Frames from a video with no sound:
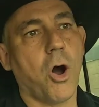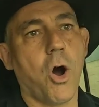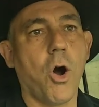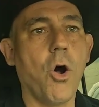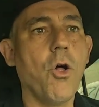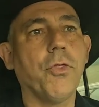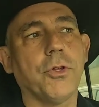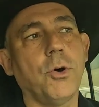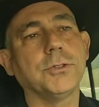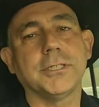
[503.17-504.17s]
all
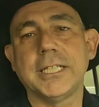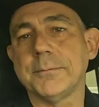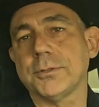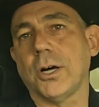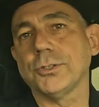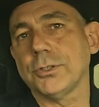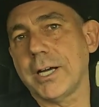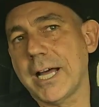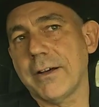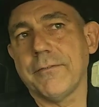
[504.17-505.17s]
those attempts also
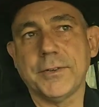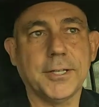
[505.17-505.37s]
has